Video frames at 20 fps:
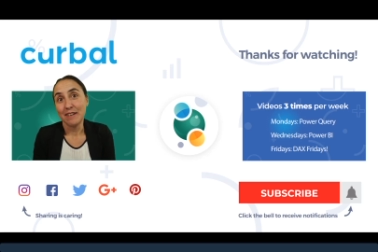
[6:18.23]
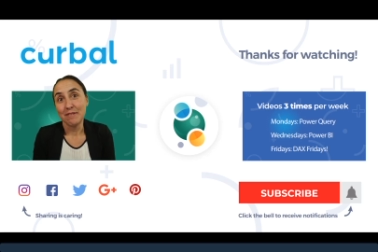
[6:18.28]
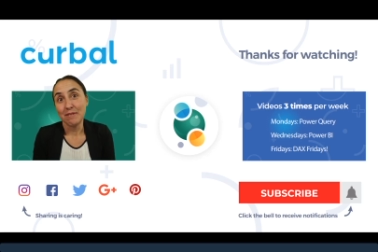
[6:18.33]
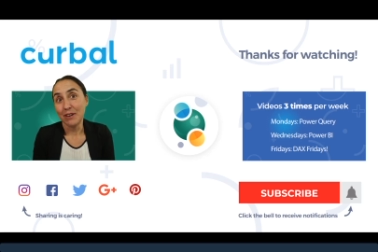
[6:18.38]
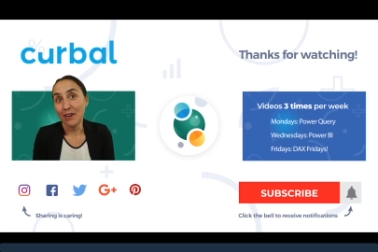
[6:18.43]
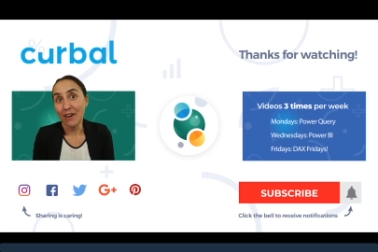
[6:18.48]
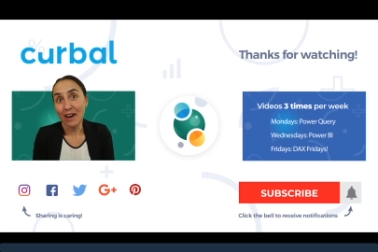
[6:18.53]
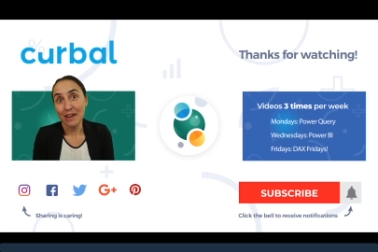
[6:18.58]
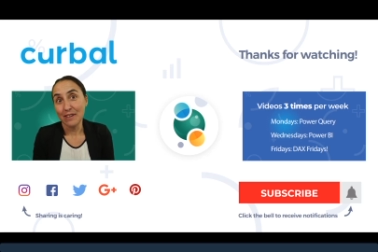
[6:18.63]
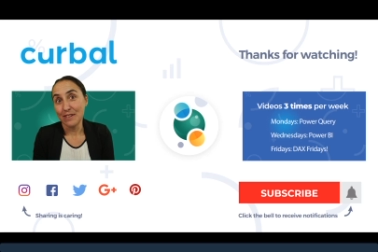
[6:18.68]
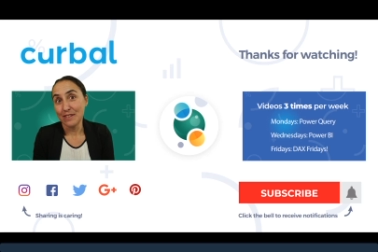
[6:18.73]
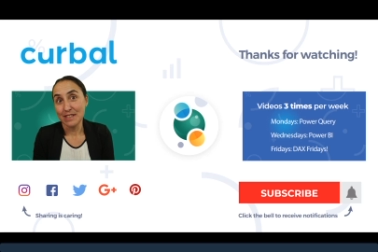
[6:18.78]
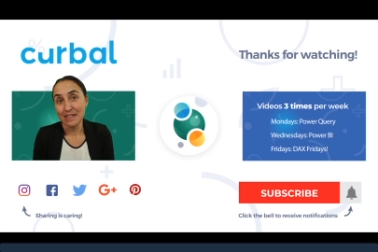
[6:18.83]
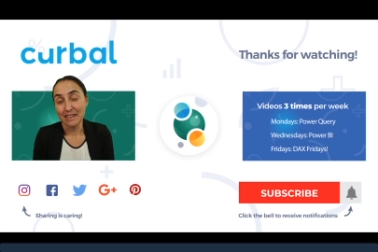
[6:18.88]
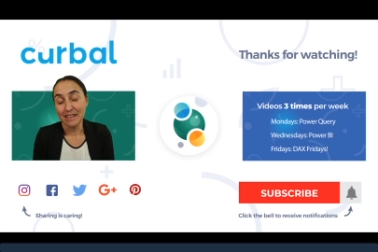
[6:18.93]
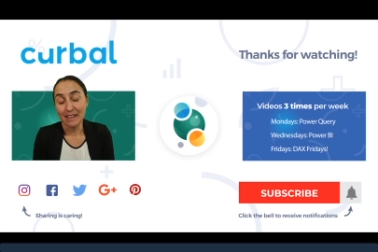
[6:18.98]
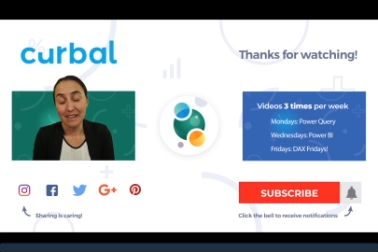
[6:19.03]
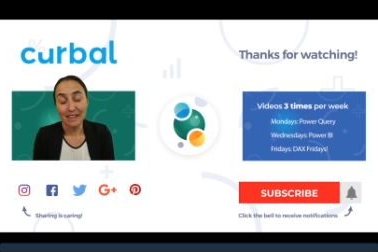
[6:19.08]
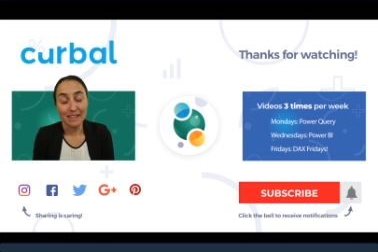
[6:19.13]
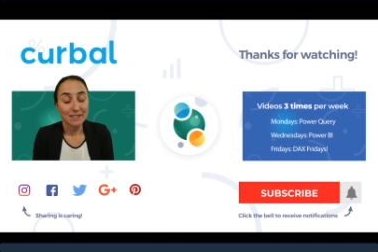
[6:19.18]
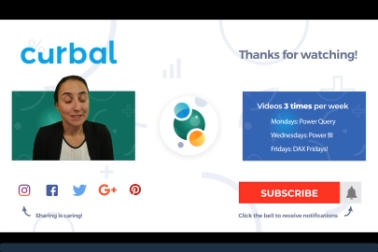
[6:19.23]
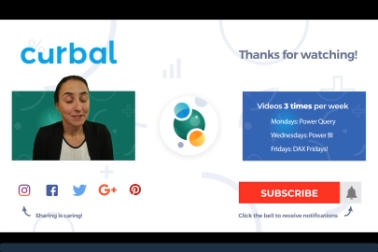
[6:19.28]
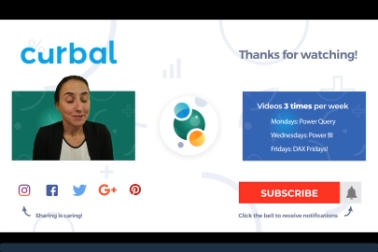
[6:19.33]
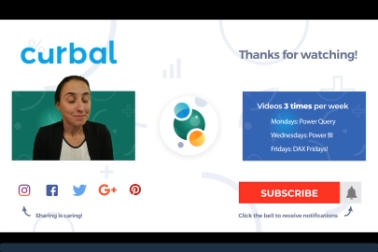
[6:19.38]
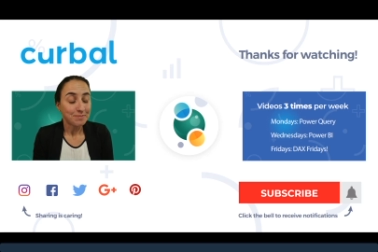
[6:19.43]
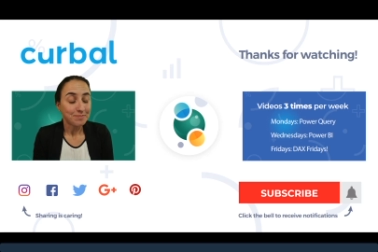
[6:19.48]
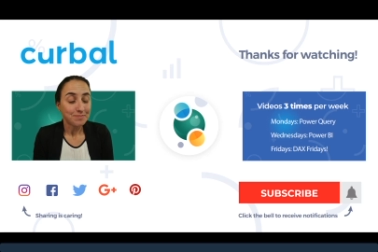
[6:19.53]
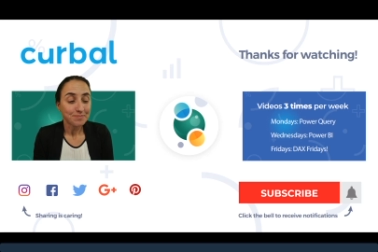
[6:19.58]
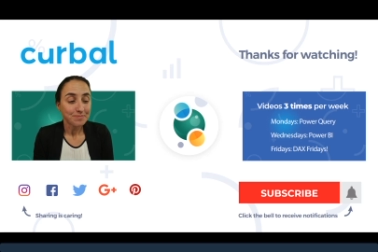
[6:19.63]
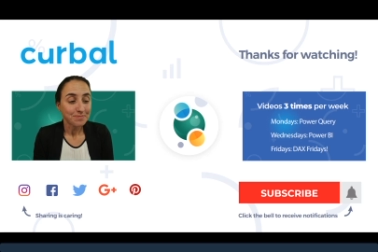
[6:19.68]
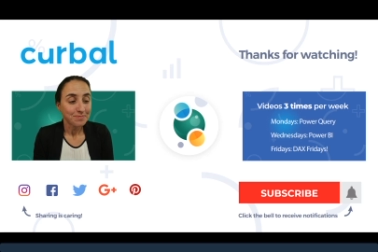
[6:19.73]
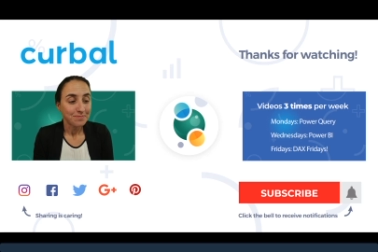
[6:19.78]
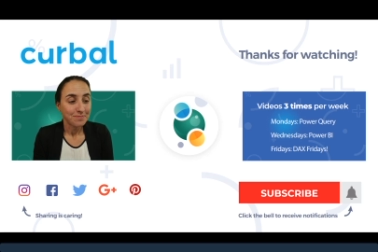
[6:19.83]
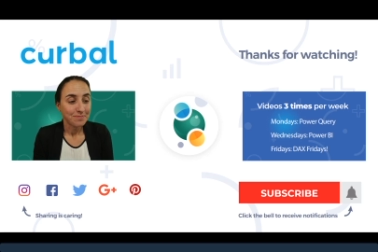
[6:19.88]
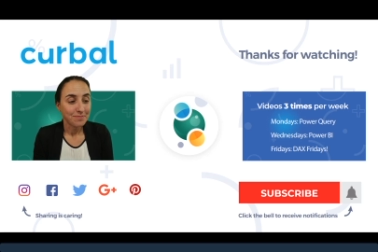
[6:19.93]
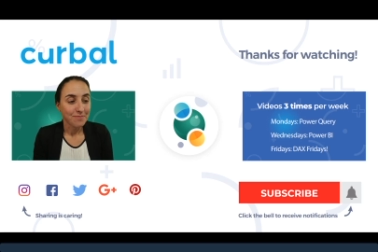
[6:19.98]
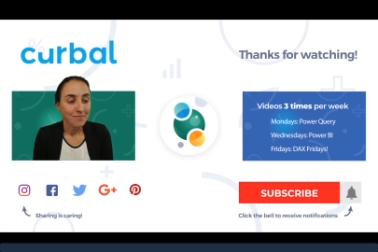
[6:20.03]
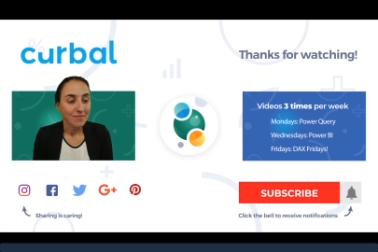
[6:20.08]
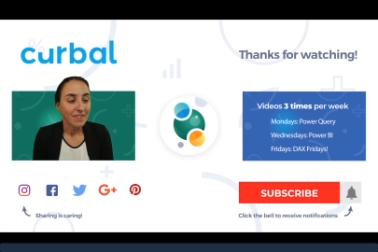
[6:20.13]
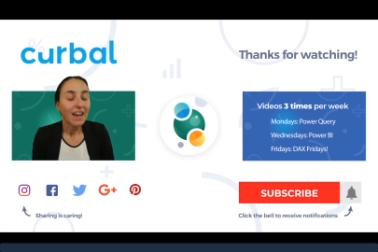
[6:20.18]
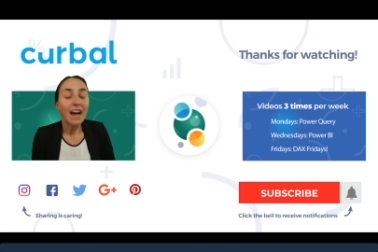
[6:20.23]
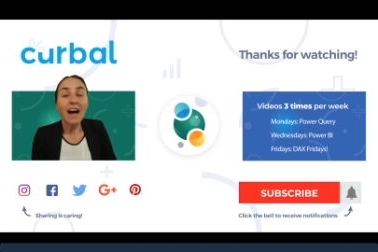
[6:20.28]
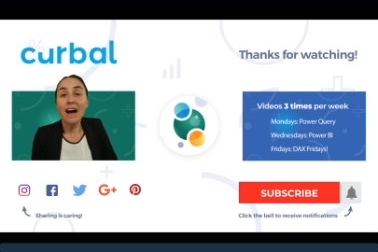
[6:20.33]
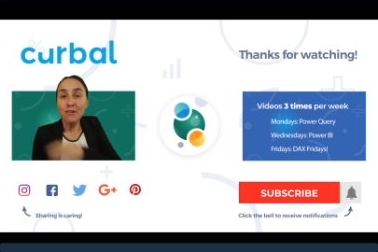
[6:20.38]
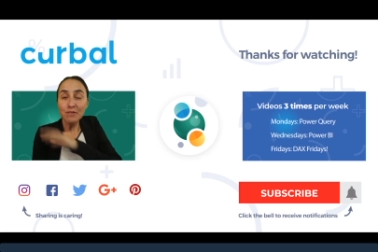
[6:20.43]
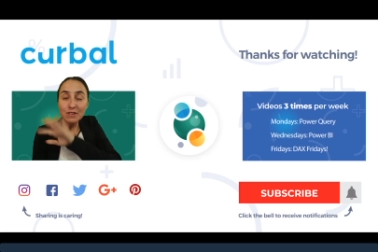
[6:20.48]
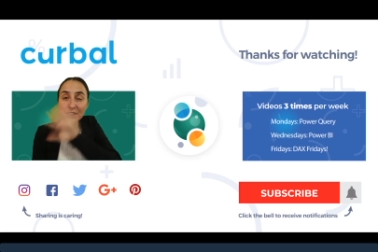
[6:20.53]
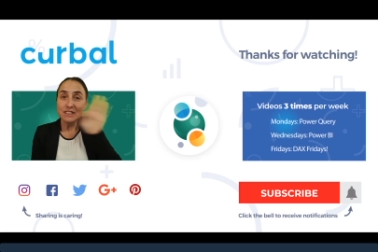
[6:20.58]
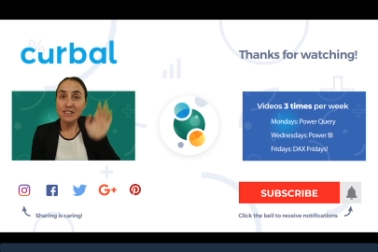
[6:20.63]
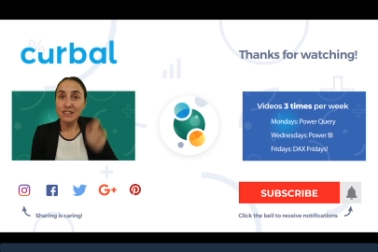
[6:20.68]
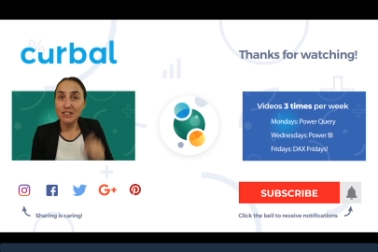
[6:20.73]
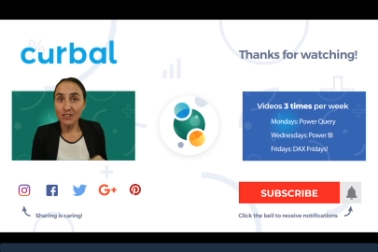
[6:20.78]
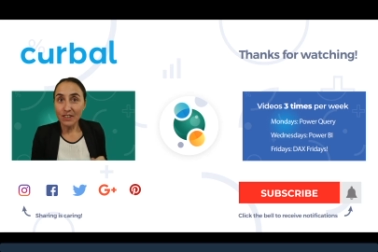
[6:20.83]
me know how you see this. I will see